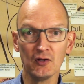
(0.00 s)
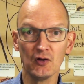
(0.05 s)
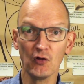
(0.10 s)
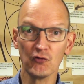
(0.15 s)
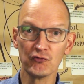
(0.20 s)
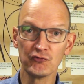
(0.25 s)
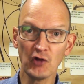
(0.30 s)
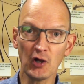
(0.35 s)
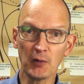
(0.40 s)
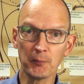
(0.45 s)

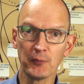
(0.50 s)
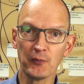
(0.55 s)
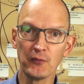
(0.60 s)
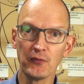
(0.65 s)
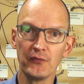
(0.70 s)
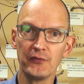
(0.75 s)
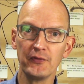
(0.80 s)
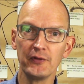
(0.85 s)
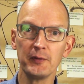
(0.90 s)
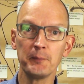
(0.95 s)
On top,
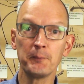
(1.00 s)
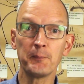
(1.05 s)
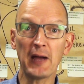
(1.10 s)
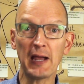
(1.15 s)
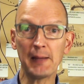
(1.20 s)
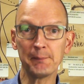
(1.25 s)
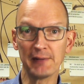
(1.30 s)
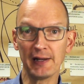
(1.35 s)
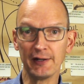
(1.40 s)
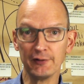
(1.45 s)
the
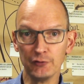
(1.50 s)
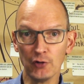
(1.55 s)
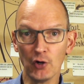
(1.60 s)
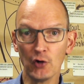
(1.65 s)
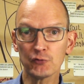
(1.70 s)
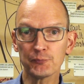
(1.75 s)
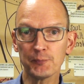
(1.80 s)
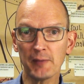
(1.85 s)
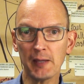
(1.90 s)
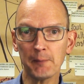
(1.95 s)
pipeline
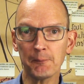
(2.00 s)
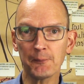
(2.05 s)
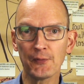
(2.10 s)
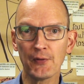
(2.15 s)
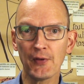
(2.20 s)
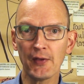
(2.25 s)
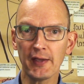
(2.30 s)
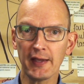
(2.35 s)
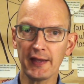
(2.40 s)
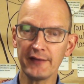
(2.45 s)
roadmap
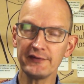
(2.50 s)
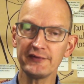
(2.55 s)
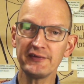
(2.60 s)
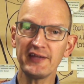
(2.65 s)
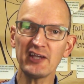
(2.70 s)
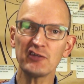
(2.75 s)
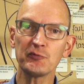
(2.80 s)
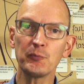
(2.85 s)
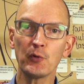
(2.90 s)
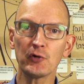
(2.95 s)
and the
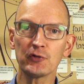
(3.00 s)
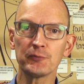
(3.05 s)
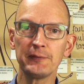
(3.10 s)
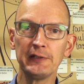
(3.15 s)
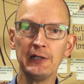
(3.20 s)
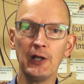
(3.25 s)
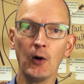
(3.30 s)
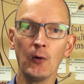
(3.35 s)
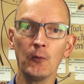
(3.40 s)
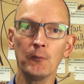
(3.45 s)
dashboard
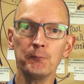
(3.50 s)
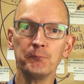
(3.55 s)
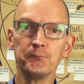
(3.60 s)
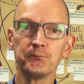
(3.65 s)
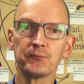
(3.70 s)
below.